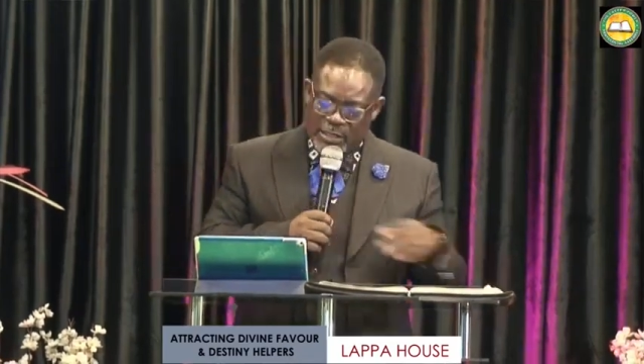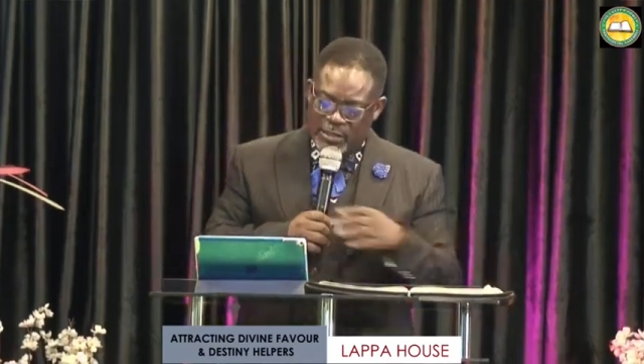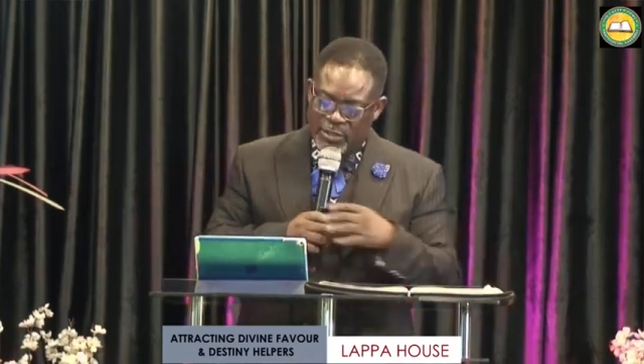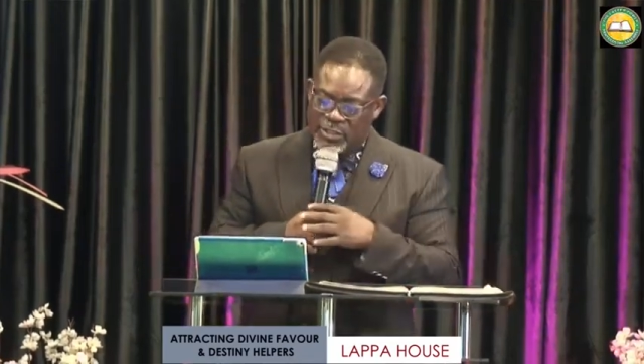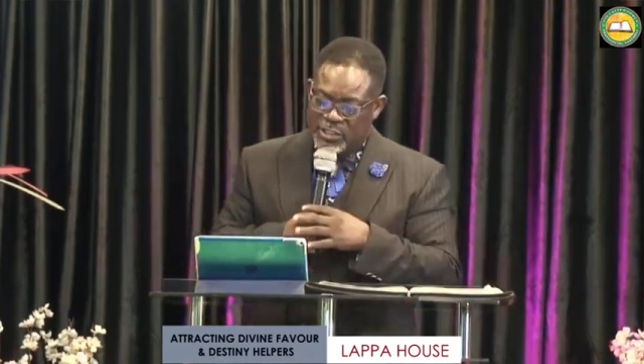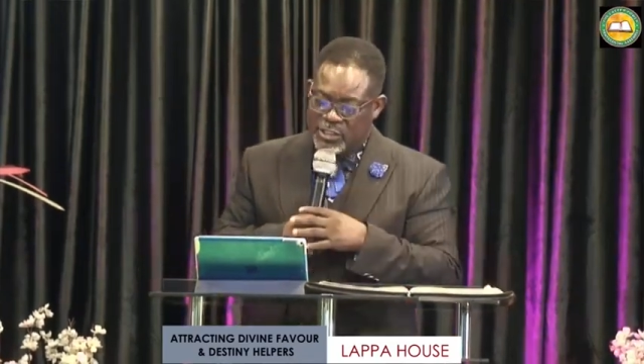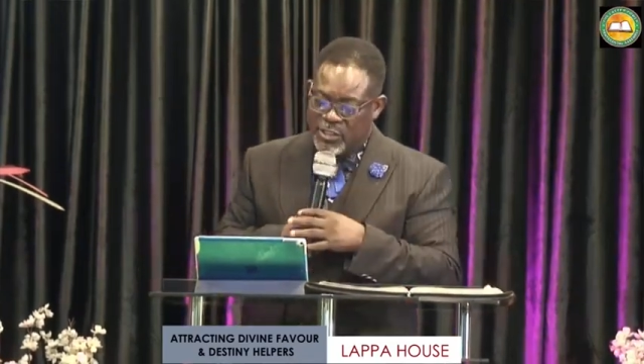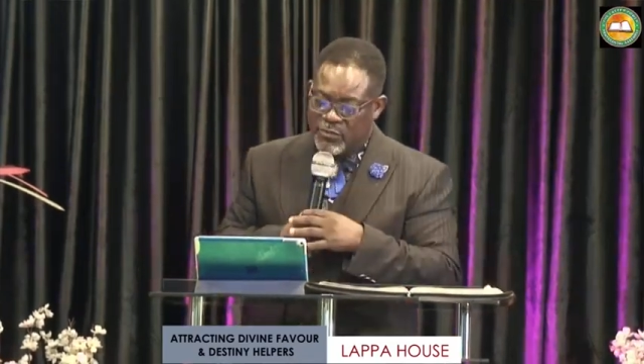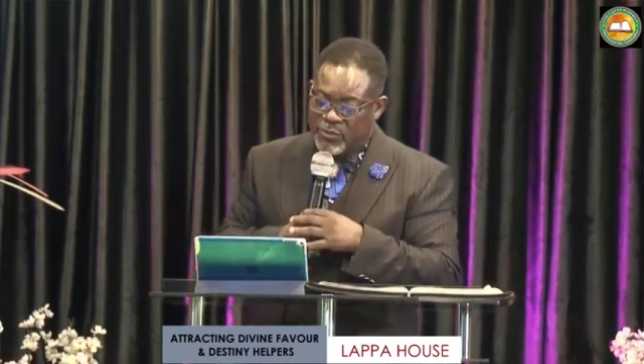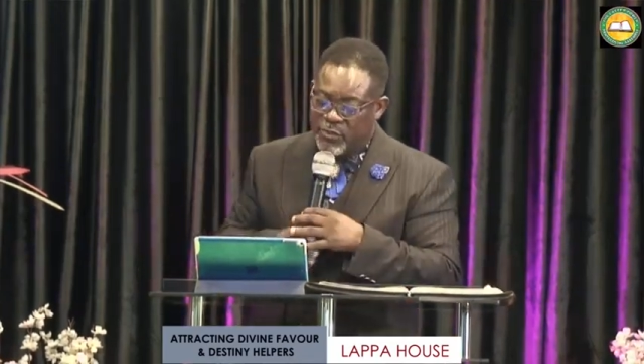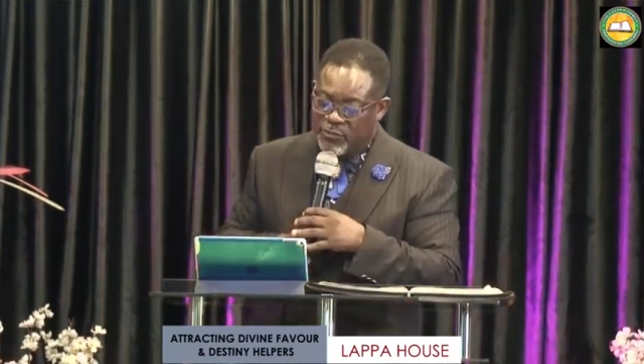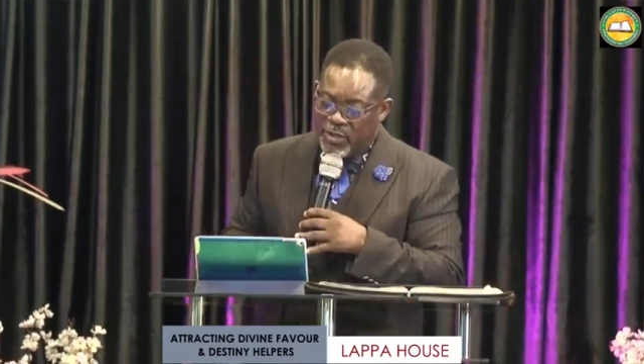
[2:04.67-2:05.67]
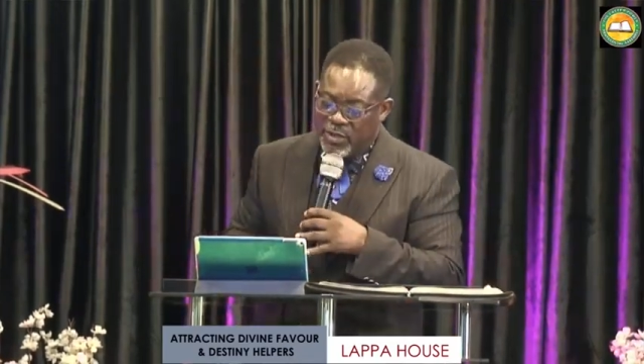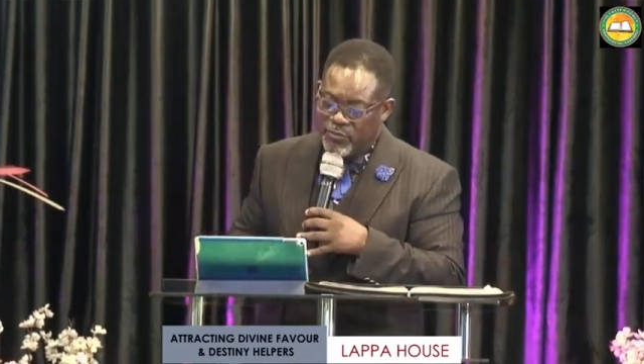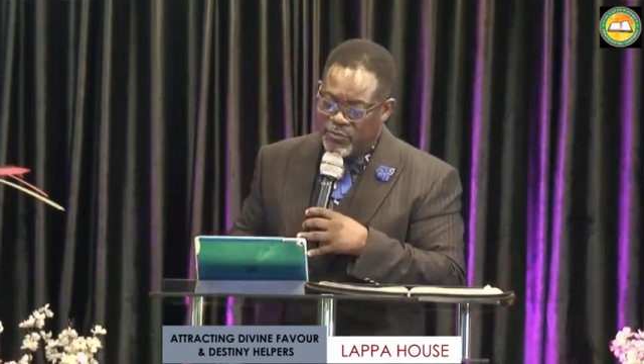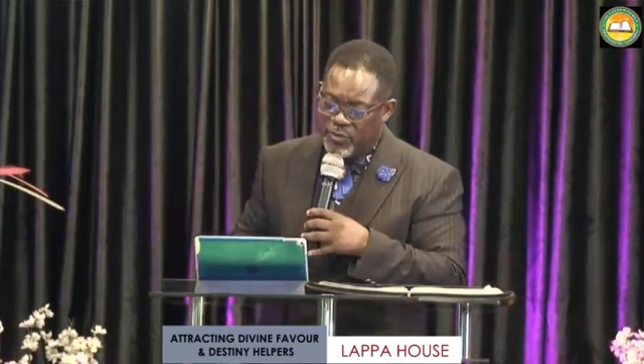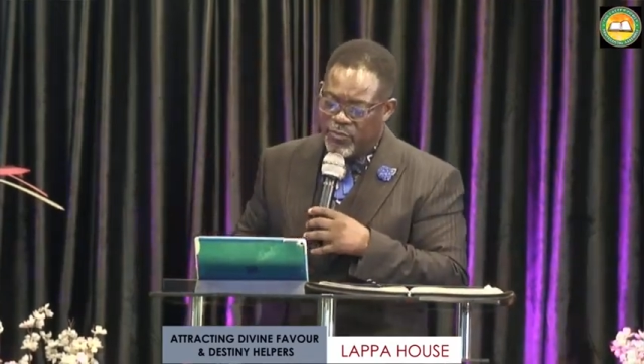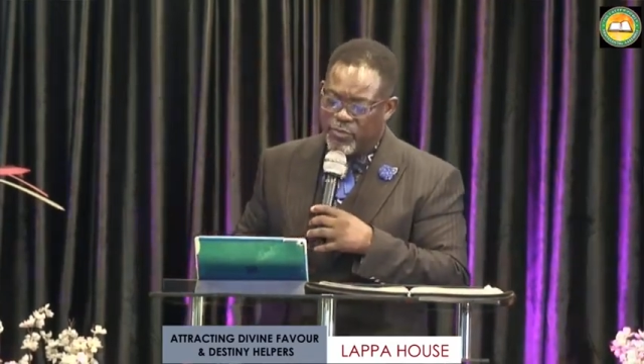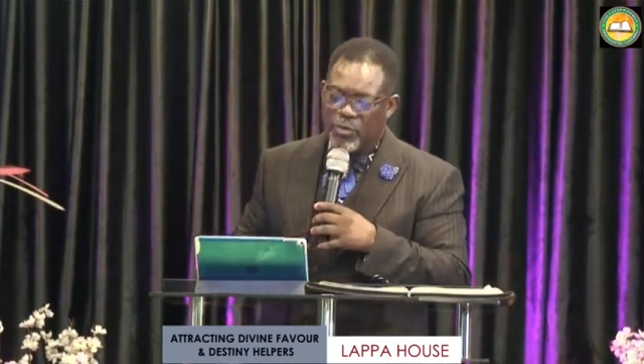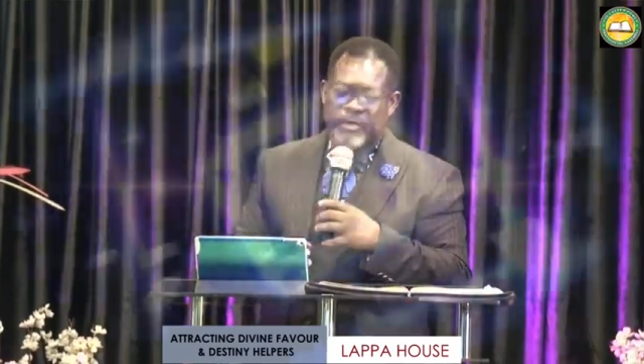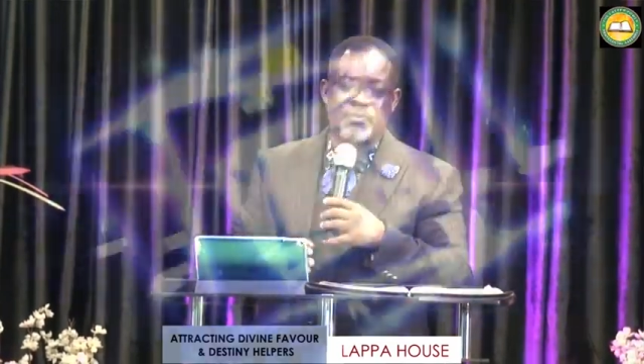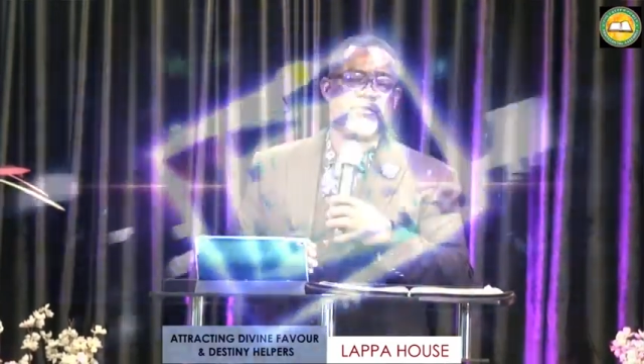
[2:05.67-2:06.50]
and he received divine favor.